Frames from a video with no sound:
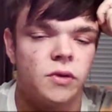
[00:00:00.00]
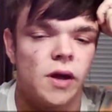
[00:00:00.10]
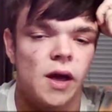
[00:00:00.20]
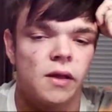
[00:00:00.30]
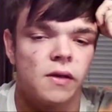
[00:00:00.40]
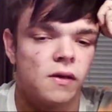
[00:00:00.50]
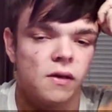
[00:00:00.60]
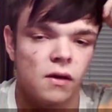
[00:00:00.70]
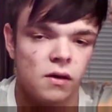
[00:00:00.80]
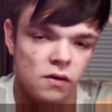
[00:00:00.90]

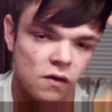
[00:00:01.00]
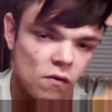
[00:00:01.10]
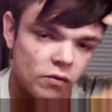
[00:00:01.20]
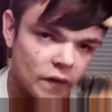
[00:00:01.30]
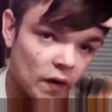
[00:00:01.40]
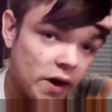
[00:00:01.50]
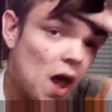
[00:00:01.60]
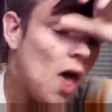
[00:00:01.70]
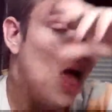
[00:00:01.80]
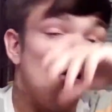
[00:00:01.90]
it's so unreal. And
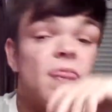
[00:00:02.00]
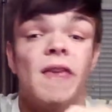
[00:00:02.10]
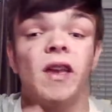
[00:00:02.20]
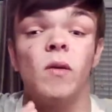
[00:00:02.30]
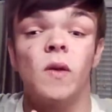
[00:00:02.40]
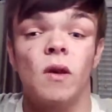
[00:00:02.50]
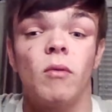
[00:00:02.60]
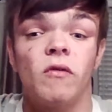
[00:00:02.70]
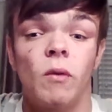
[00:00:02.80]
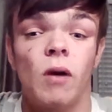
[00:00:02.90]
thank you
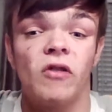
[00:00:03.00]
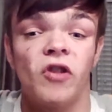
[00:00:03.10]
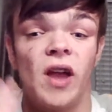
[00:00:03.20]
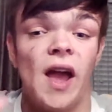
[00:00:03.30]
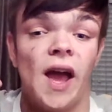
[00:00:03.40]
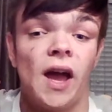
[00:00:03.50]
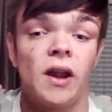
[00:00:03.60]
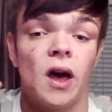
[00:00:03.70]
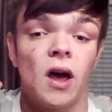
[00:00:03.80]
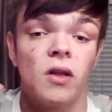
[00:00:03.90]
so much for watching,
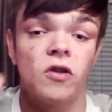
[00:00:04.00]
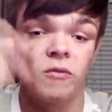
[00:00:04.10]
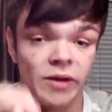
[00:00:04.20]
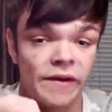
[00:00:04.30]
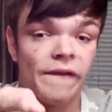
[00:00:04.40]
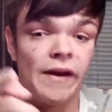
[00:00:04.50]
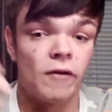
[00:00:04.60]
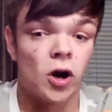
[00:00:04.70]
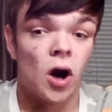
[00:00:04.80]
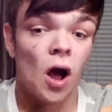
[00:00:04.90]
and do me a
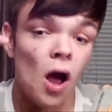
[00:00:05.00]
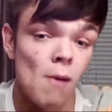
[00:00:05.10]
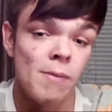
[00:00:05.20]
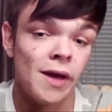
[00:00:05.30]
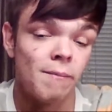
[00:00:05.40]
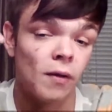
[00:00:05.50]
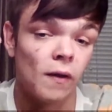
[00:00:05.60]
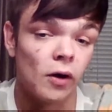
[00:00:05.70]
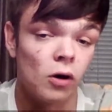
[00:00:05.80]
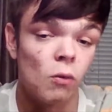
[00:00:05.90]
favor, comment
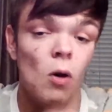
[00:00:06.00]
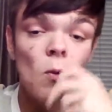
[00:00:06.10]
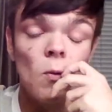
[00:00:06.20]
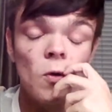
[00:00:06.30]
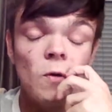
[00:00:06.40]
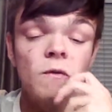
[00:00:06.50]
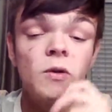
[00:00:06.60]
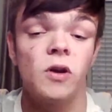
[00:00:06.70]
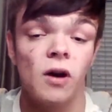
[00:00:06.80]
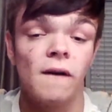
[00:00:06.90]
below who
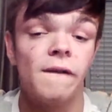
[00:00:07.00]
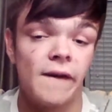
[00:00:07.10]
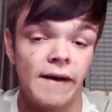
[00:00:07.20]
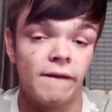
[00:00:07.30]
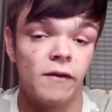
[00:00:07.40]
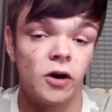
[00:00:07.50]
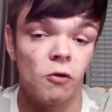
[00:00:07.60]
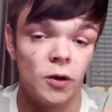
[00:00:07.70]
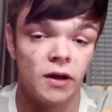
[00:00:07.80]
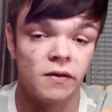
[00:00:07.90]
your favorite
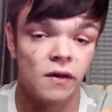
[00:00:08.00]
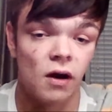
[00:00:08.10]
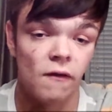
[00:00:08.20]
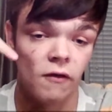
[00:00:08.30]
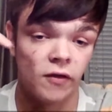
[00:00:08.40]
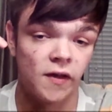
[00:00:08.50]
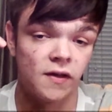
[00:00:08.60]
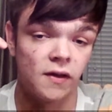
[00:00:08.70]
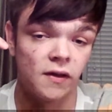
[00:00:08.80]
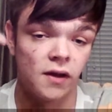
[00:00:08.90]
queens are for
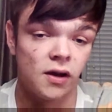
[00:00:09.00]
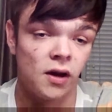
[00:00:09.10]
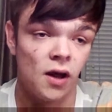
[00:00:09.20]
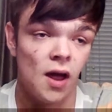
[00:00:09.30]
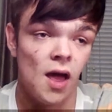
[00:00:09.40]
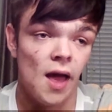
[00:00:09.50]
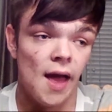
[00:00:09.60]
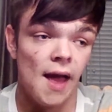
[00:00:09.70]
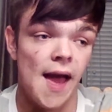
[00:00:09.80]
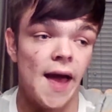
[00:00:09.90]
this season,
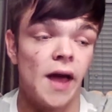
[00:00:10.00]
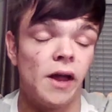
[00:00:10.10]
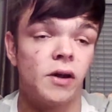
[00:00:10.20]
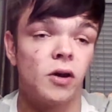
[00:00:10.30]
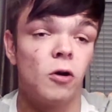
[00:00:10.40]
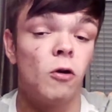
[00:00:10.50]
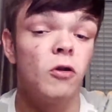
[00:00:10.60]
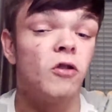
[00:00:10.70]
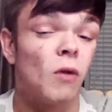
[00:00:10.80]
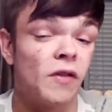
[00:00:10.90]
and
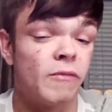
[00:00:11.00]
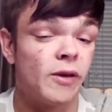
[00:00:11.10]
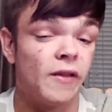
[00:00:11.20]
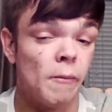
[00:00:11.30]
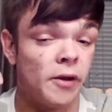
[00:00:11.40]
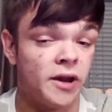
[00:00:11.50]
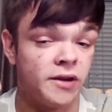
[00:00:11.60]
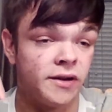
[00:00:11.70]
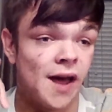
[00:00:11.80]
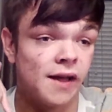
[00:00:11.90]
who you want to be
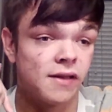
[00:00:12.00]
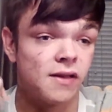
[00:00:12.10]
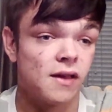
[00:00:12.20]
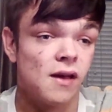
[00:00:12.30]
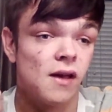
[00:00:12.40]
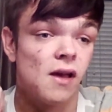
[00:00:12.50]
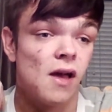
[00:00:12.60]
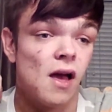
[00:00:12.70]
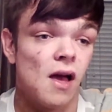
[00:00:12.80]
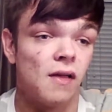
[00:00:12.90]
eliminated next.
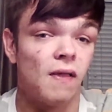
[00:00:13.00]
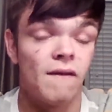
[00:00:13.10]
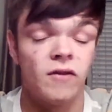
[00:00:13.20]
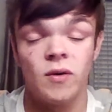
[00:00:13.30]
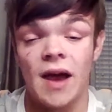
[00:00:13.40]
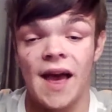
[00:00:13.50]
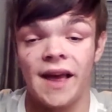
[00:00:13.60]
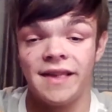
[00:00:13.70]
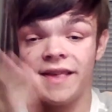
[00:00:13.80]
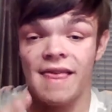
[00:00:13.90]
Love you
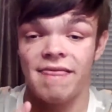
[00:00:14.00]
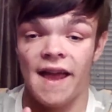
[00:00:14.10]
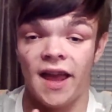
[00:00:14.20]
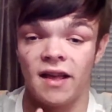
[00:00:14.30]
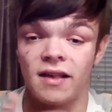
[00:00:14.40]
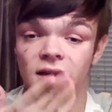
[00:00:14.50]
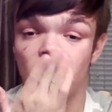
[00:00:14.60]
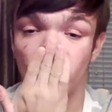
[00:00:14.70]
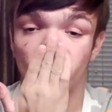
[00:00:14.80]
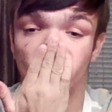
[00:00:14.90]
guys. Thanks.